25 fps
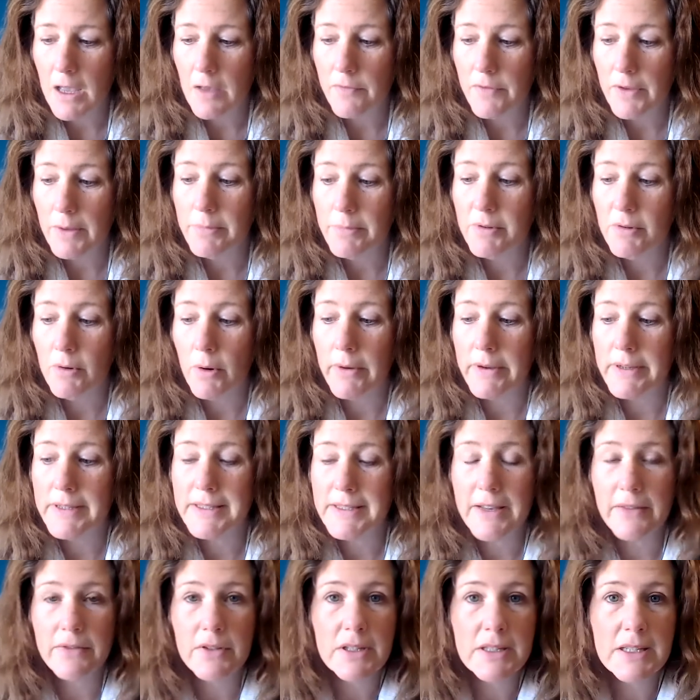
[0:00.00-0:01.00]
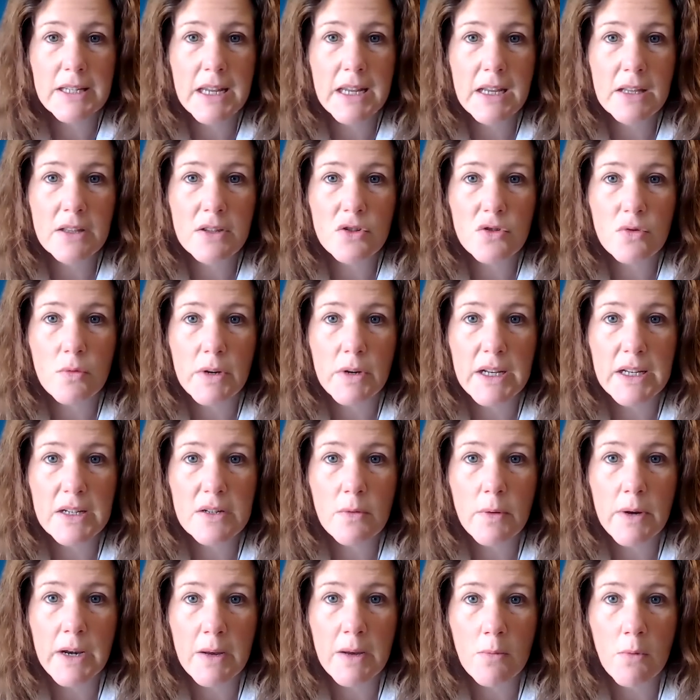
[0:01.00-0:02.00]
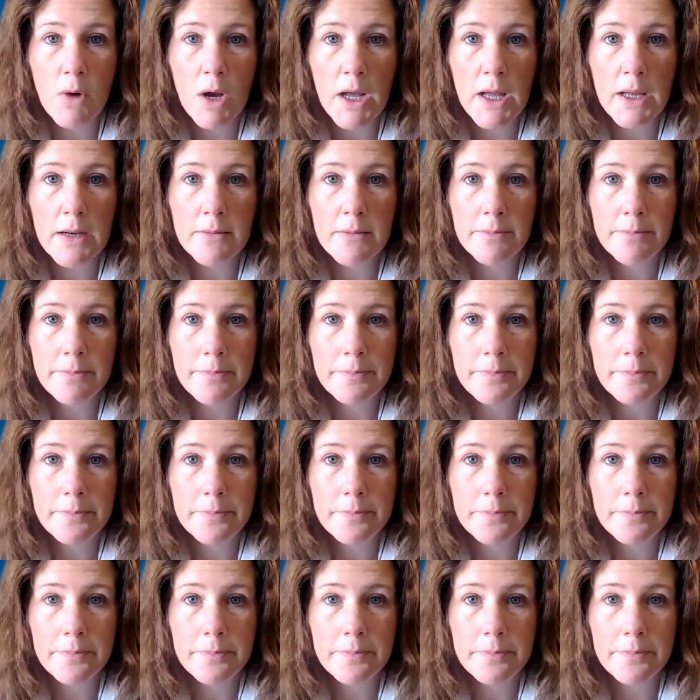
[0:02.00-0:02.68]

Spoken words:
February 17th, 2021.